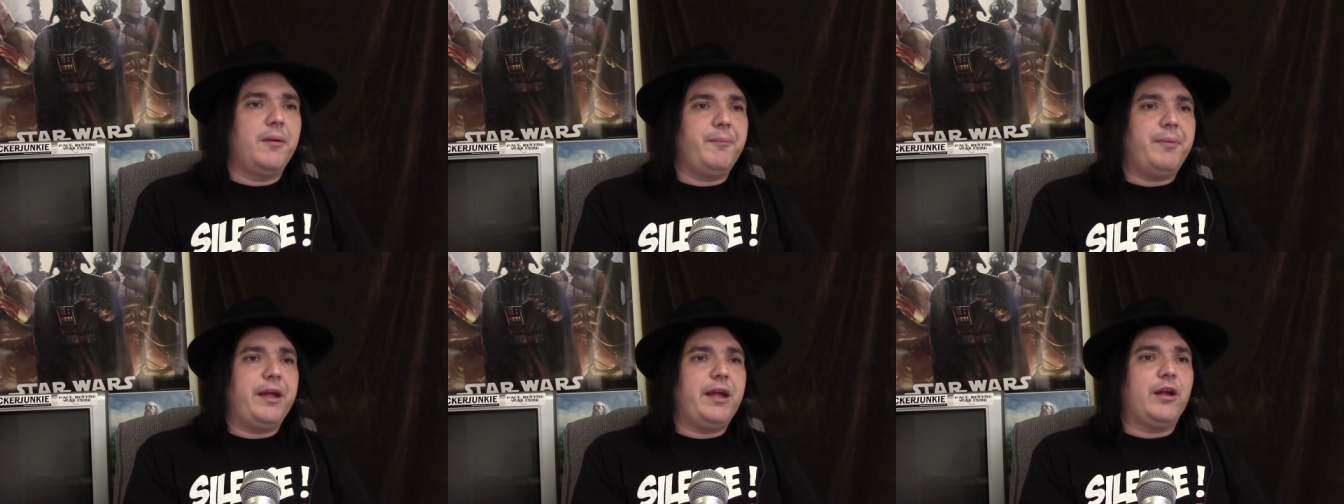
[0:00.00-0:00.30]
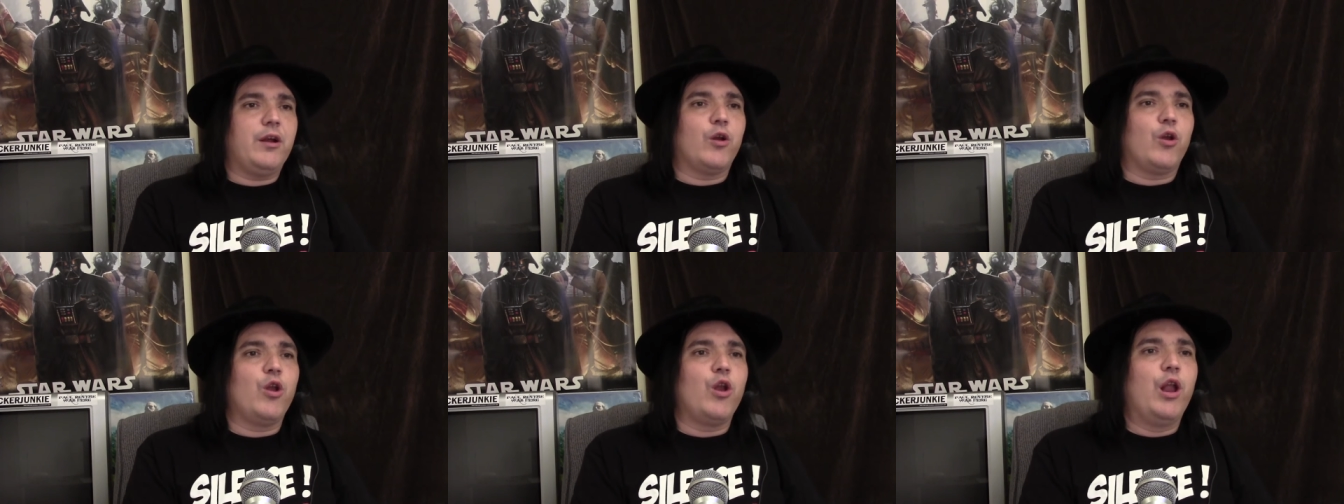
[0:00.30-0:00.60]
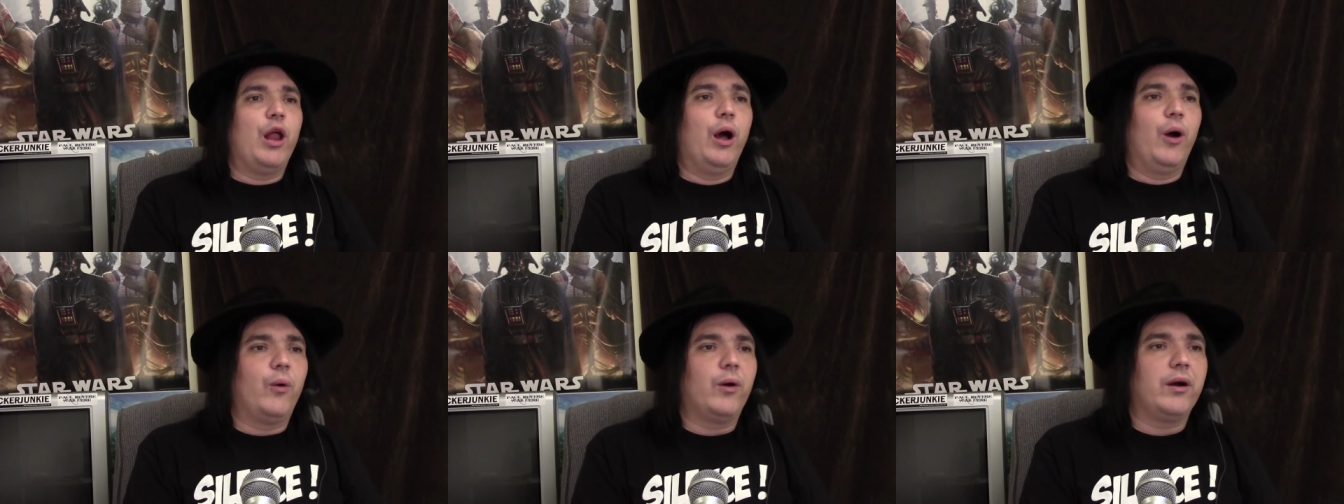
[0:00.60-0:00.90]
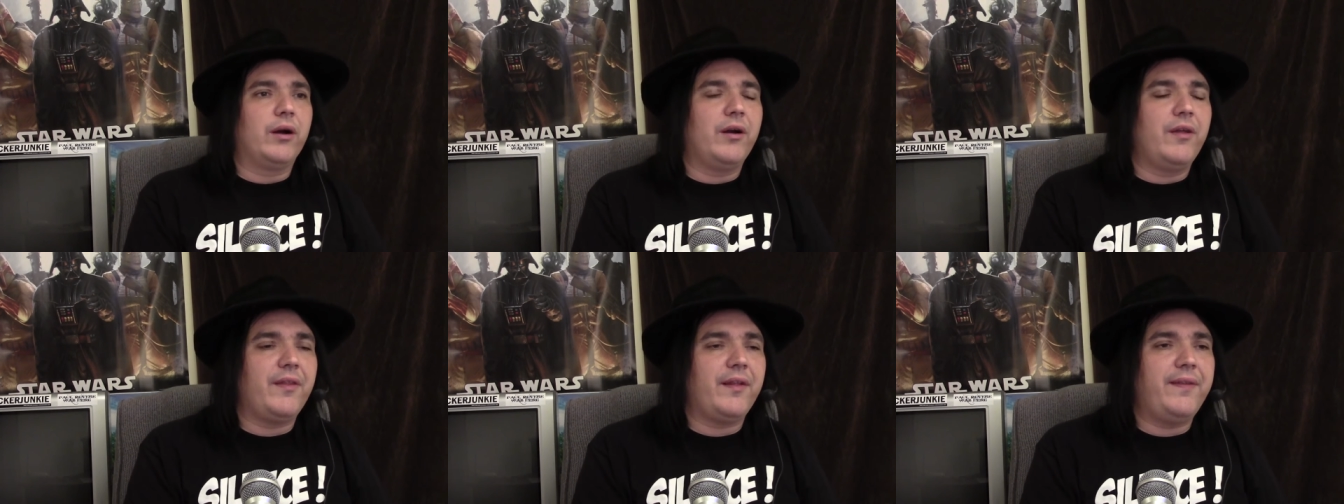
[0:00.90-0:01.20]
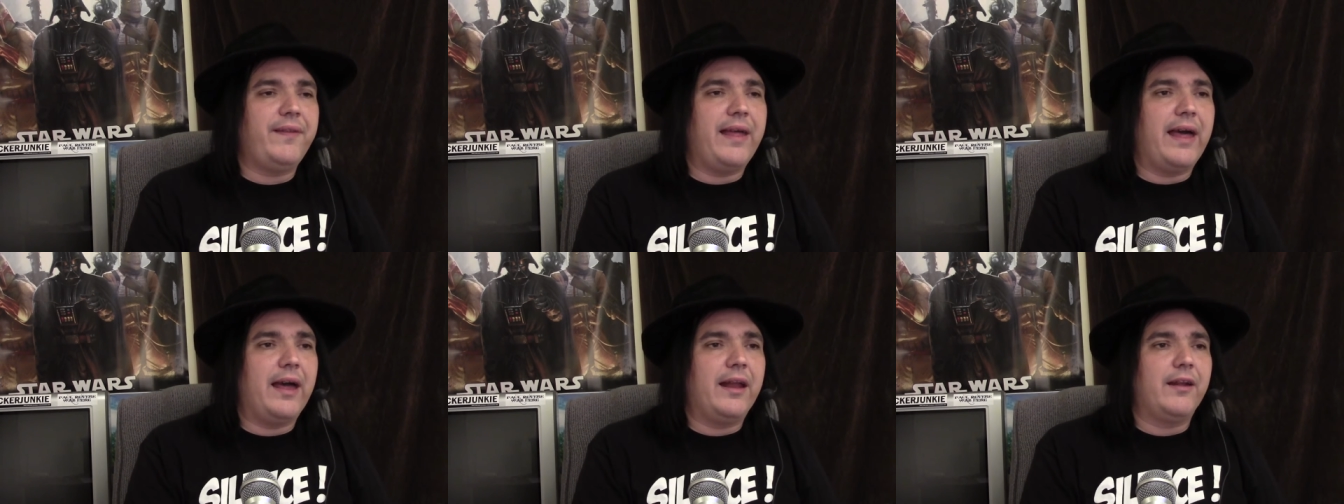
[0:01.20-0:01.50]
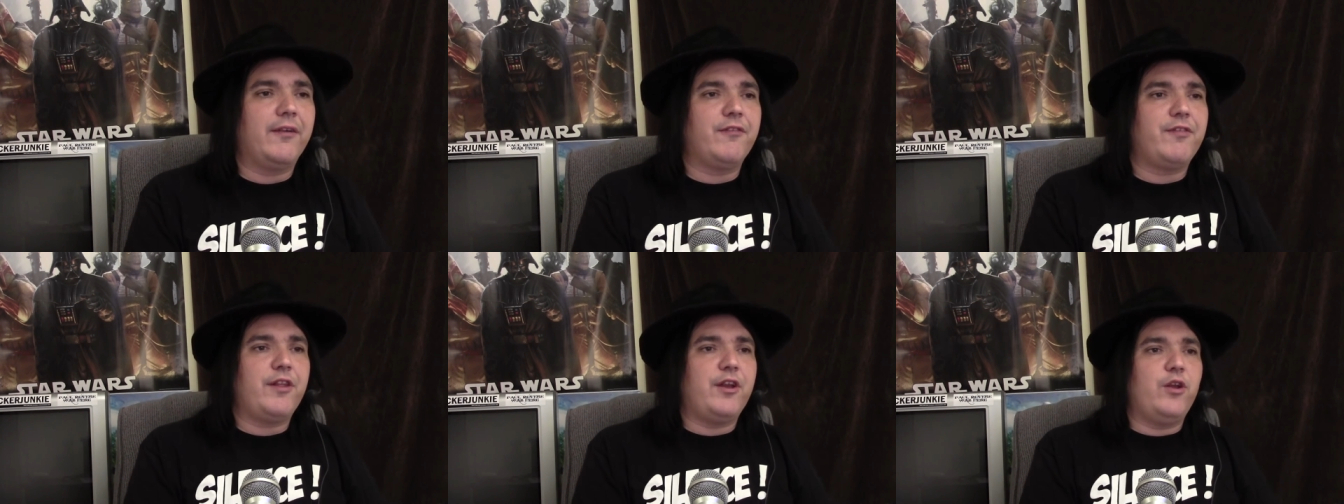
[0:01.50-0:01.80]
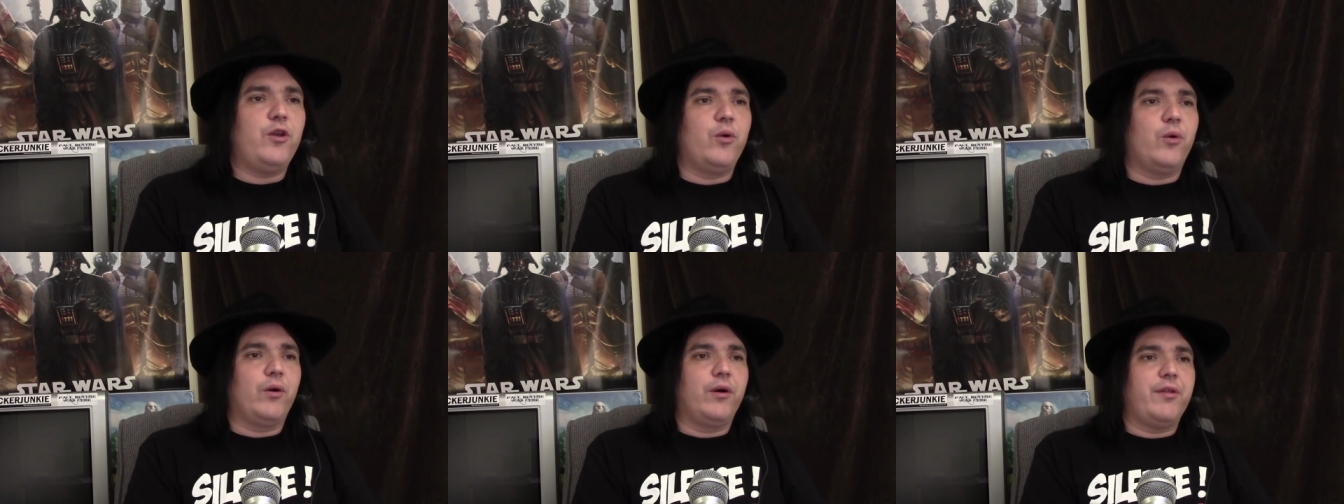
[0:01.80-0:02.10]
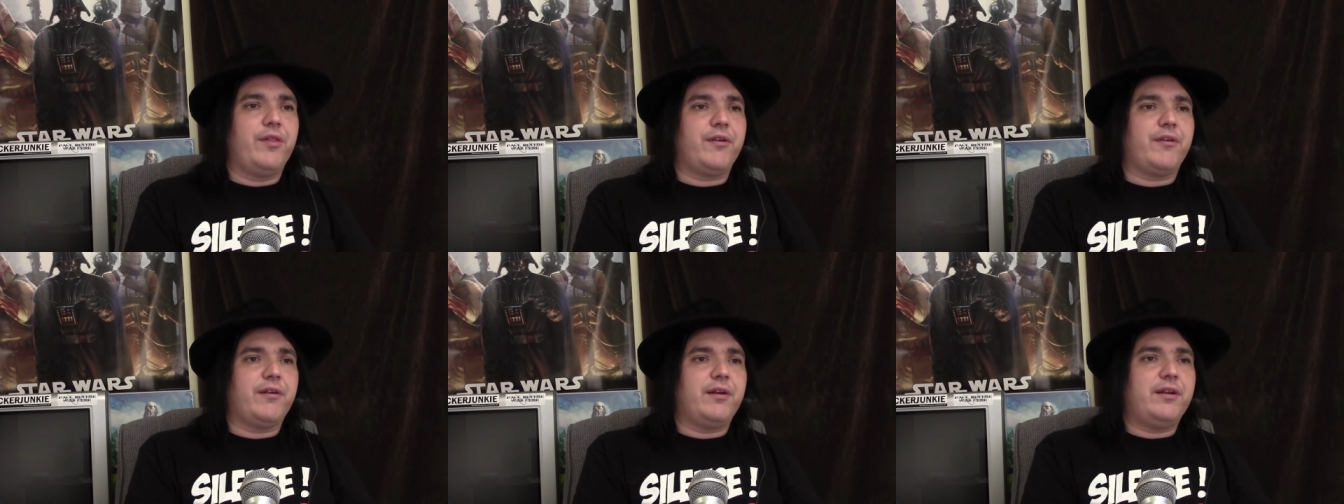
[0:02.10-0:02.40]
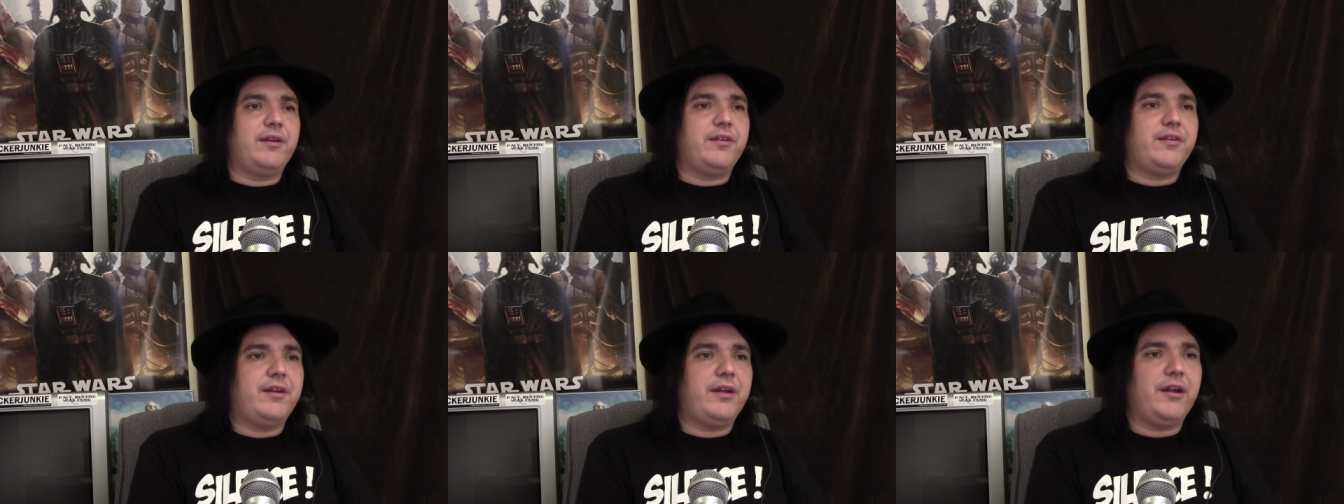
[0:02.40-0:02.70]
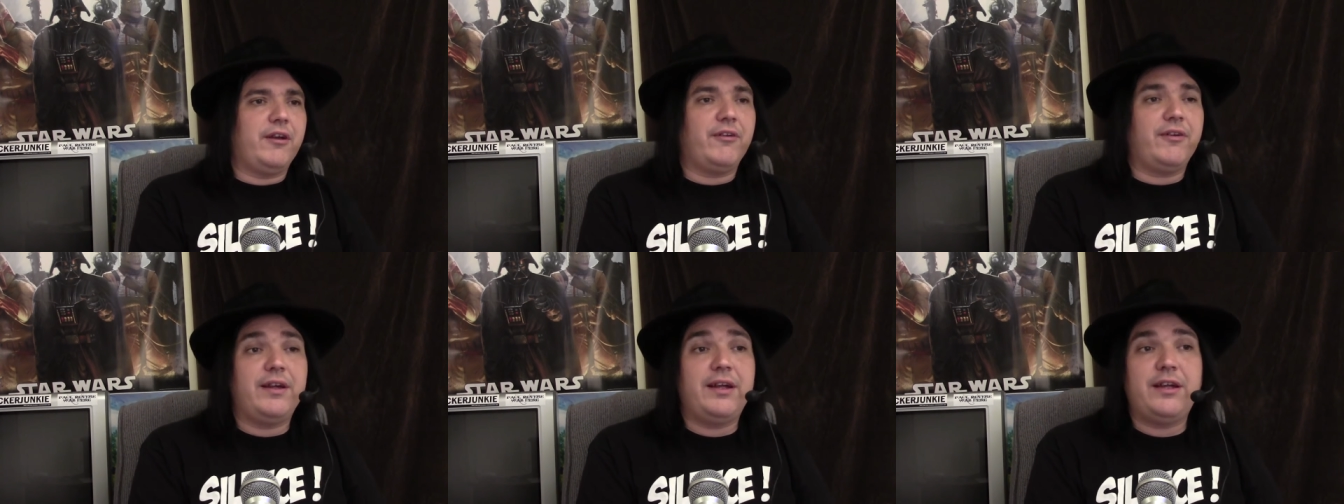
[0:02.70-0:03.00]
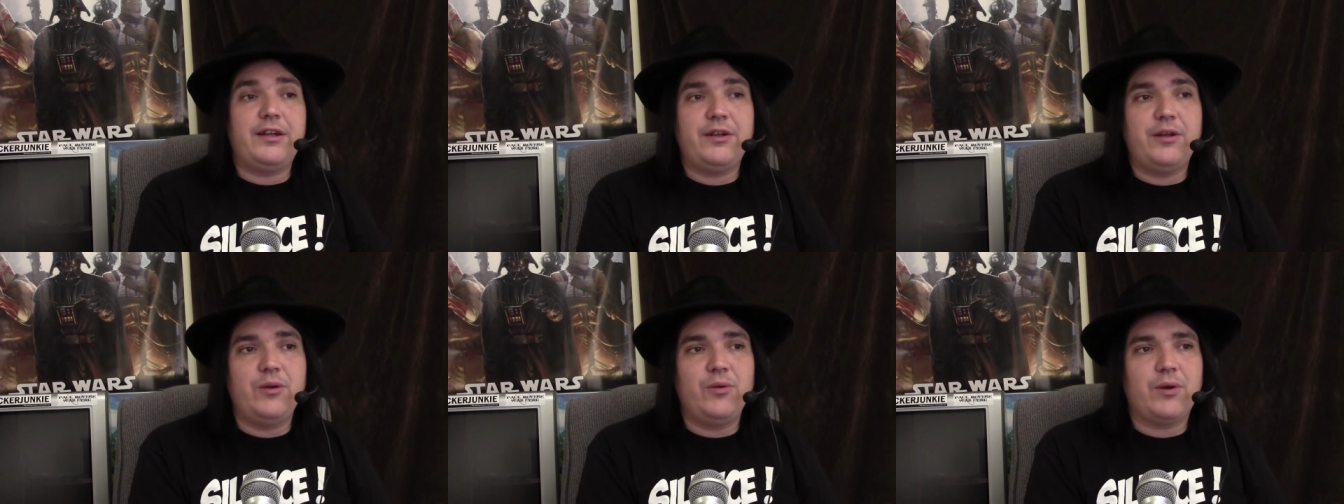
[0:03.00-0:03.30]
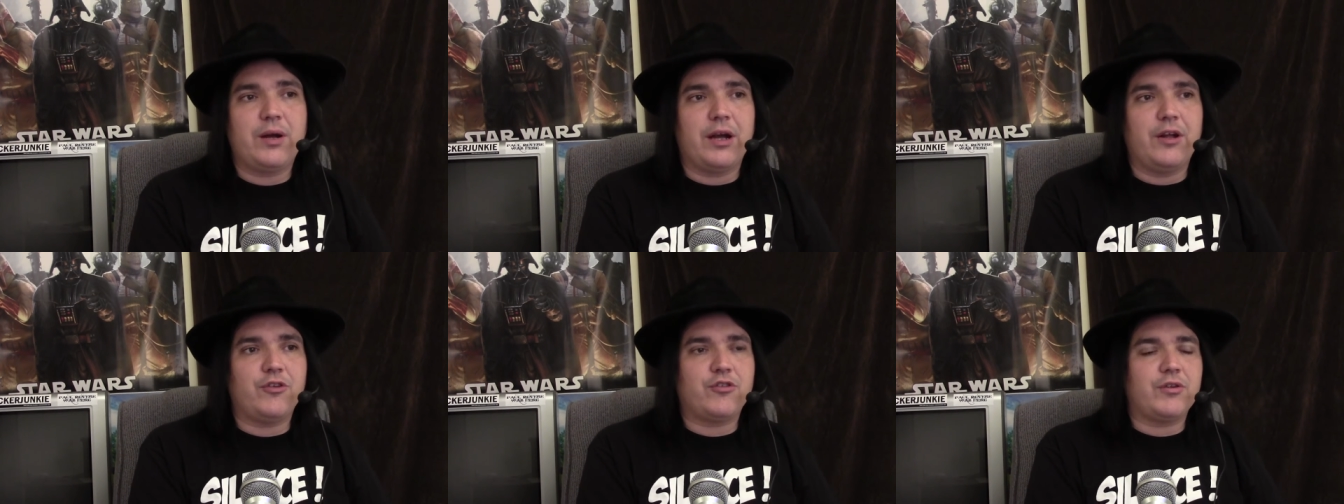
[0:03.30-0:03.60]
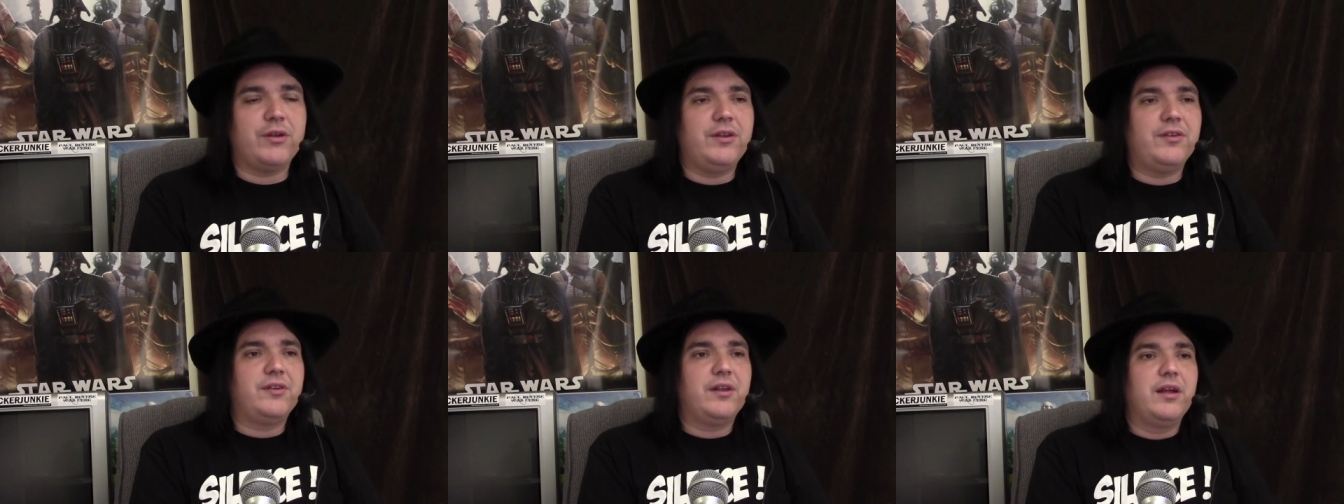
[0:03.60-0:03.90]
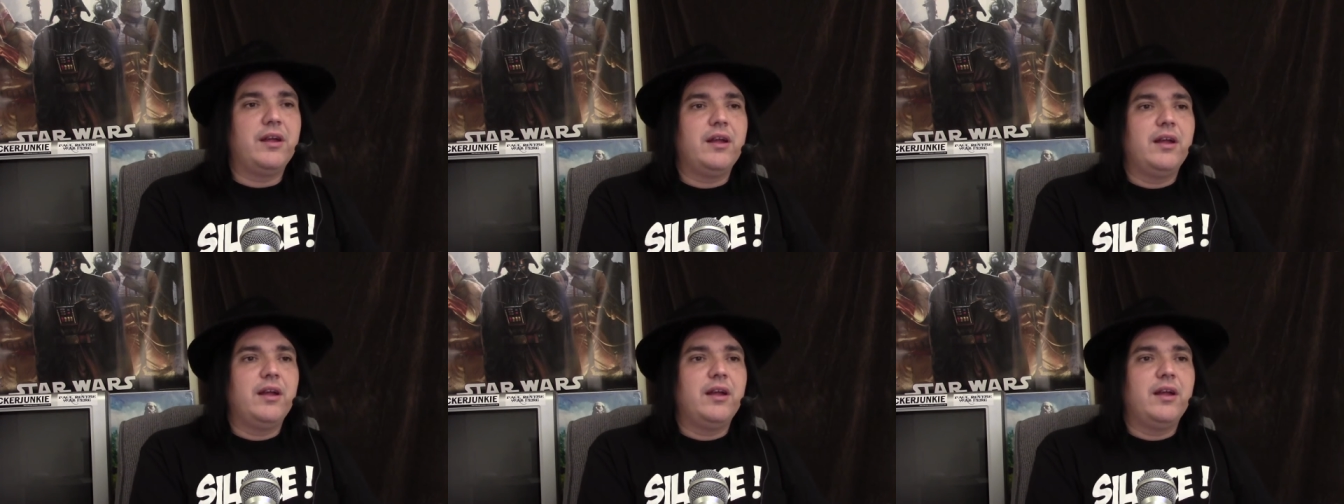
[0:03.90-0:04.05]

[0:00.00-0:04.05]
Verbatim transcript: being lower than that of the northern tier E U countries.